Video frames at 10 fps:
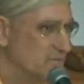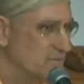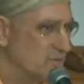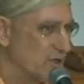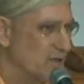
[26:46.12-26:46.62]

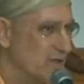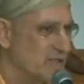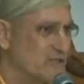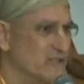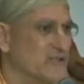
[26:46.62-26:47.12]
Right?
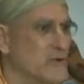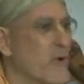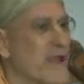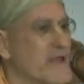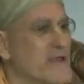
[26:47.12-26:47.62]
That's just the
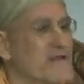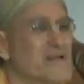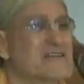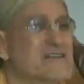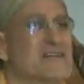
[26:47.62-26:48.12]
way,
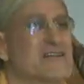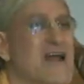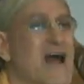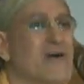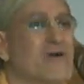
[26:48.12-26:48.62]
that's just
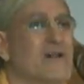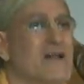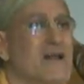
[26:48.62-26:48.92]
how,